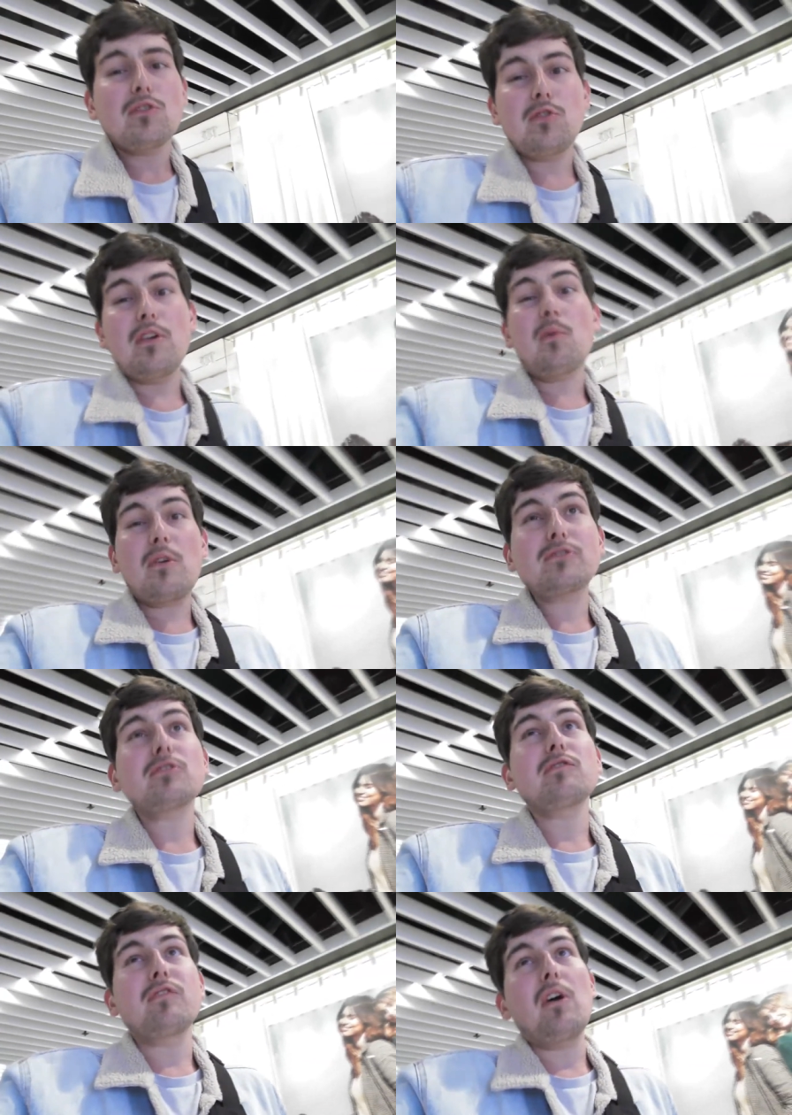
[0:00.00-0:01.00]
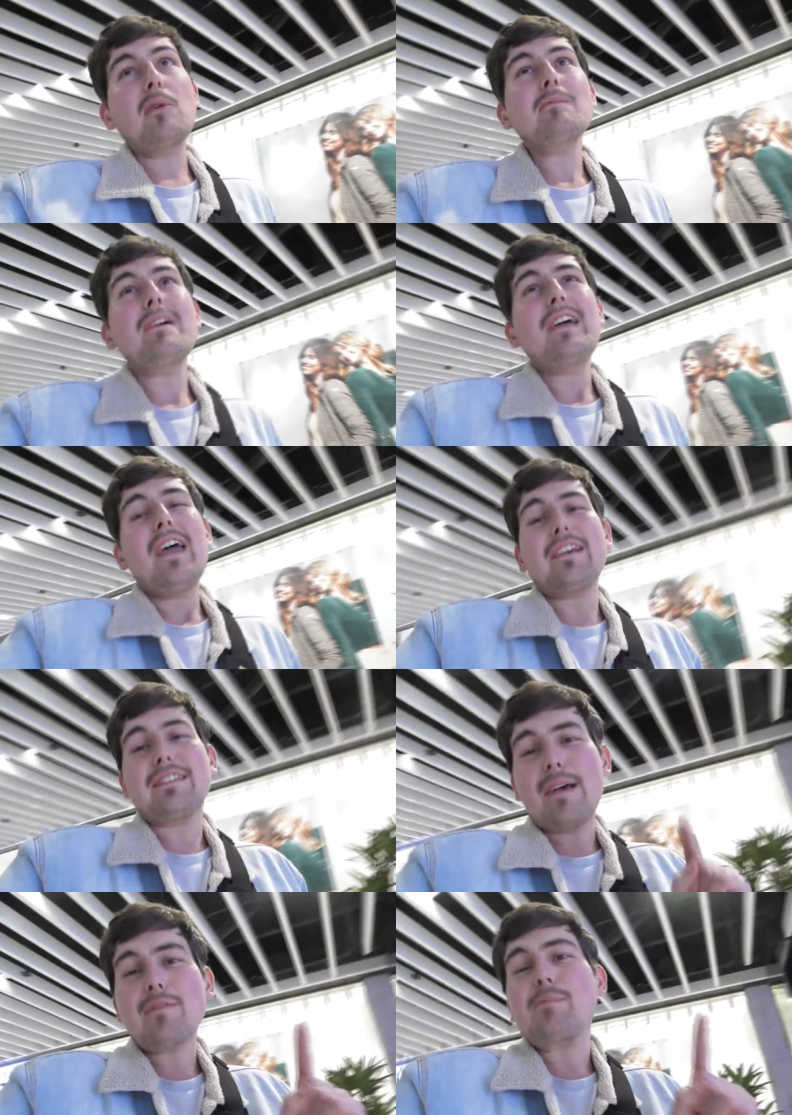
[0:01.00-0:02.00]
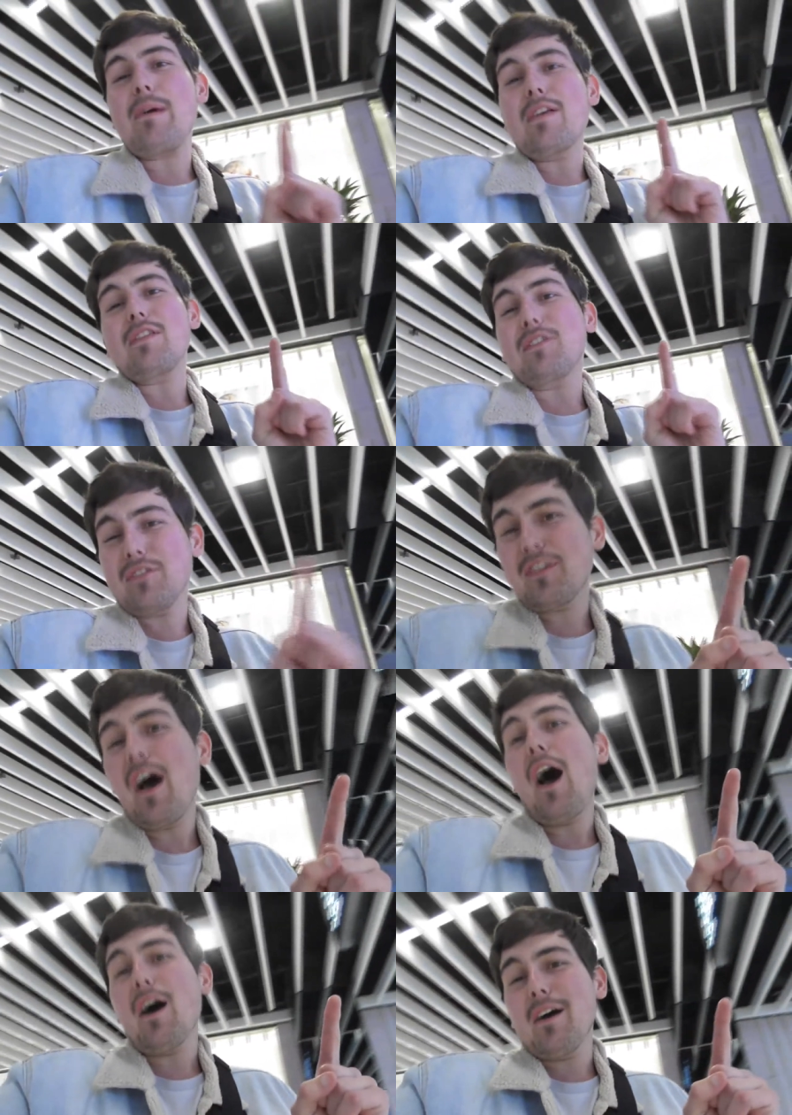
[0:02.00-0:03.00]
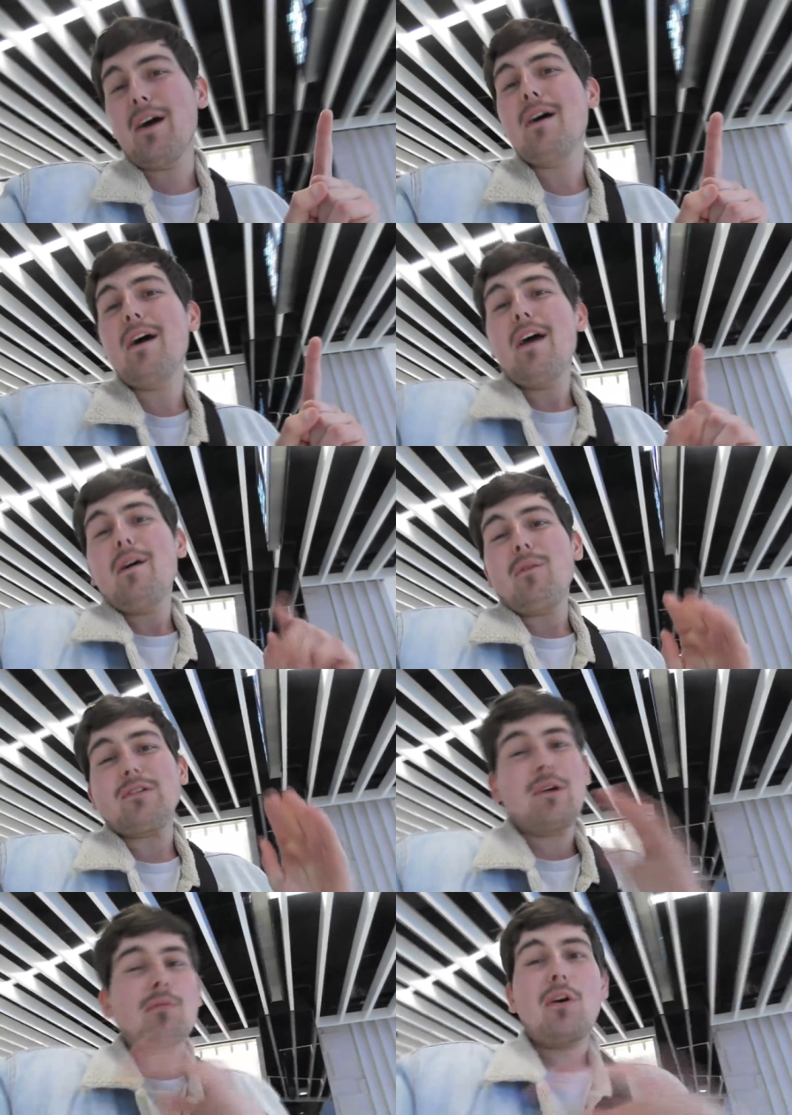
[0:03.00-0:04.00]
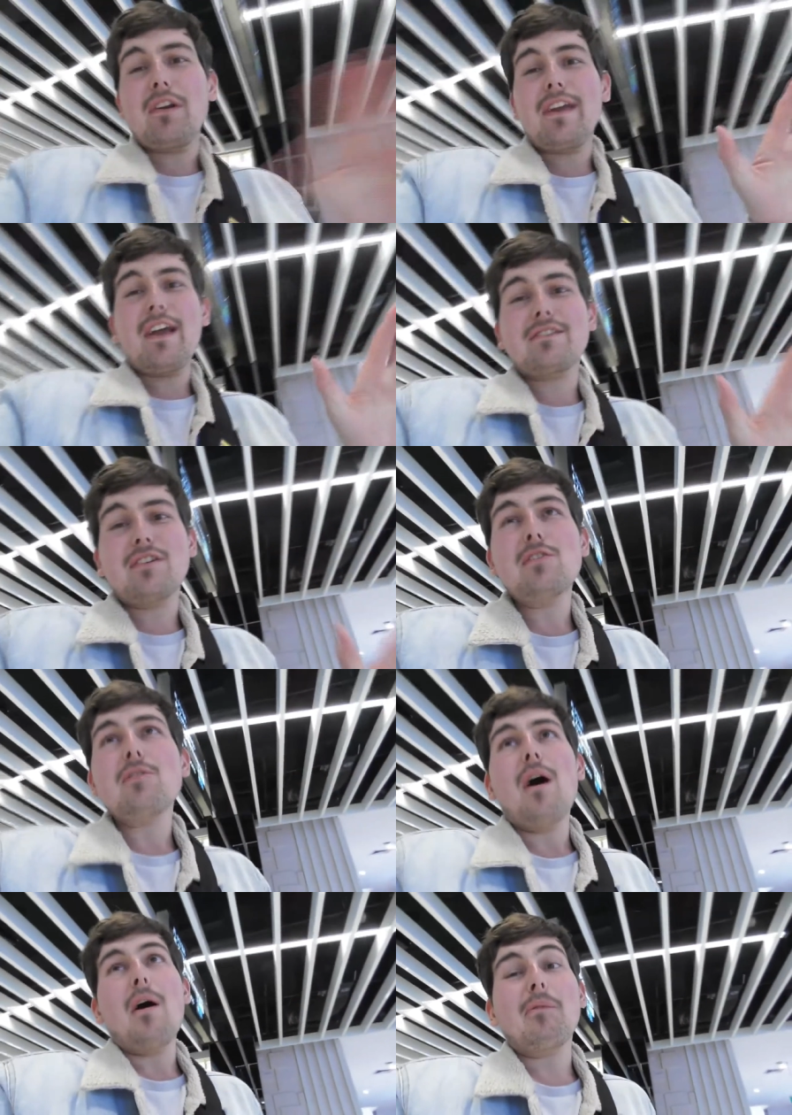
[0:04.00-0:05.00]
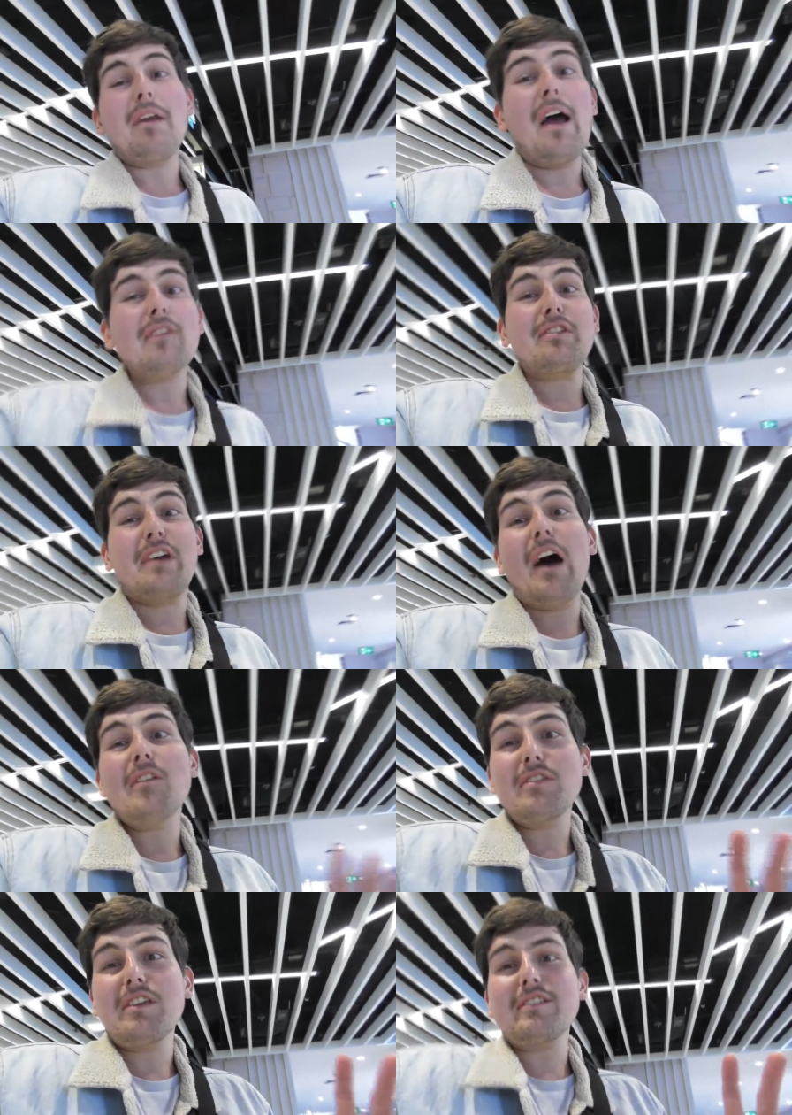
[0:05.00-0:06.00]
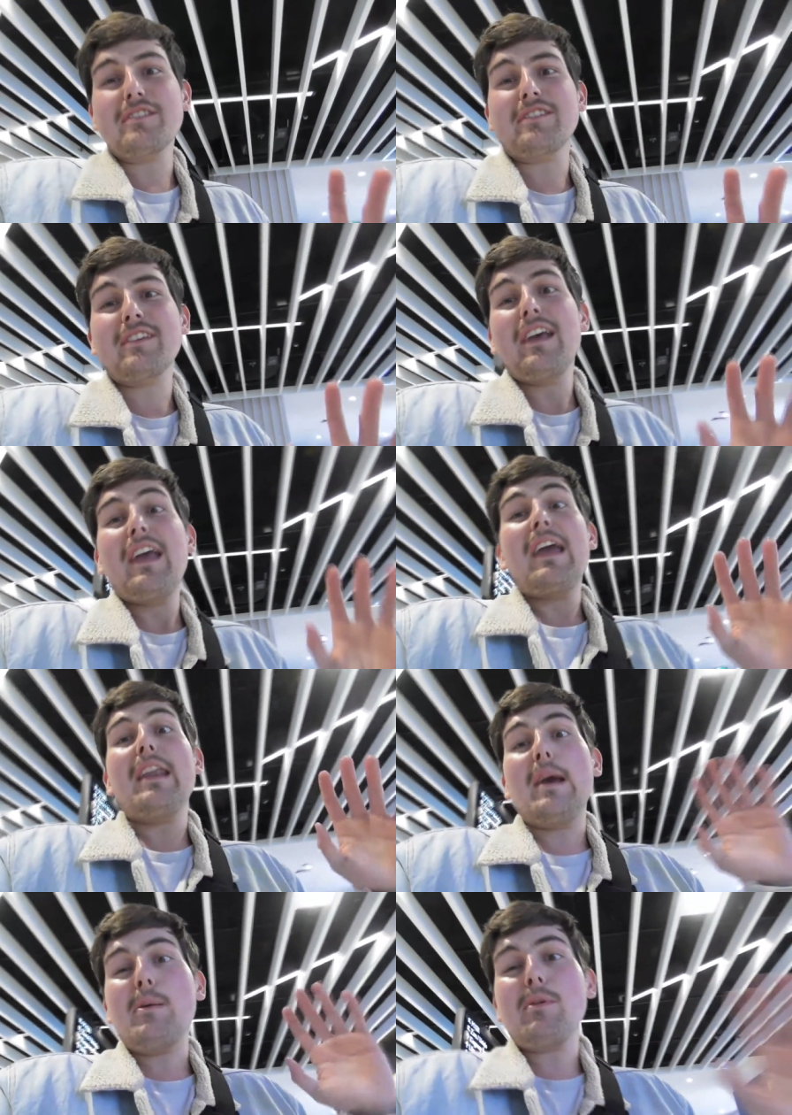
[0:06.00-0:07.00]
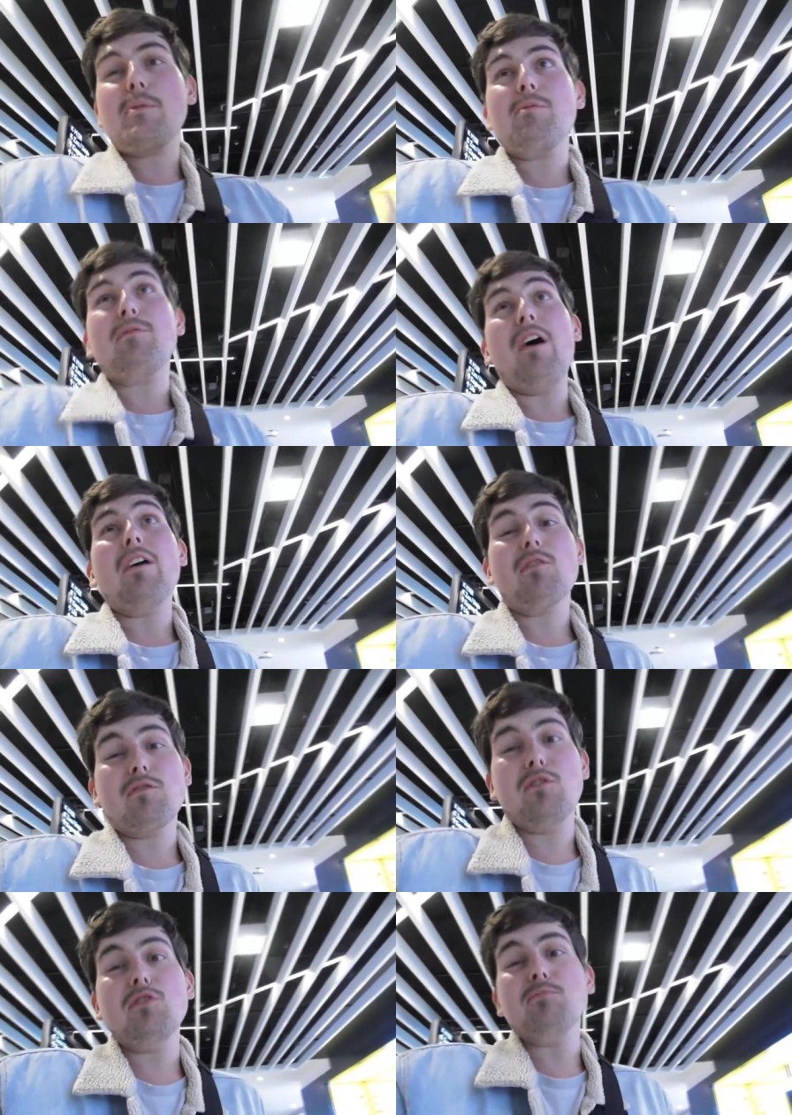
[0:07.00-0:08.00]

the original film, except the bit at the start, which I'm not going to get to. I'm going to have to cover this in a Hillwood of Five Reviews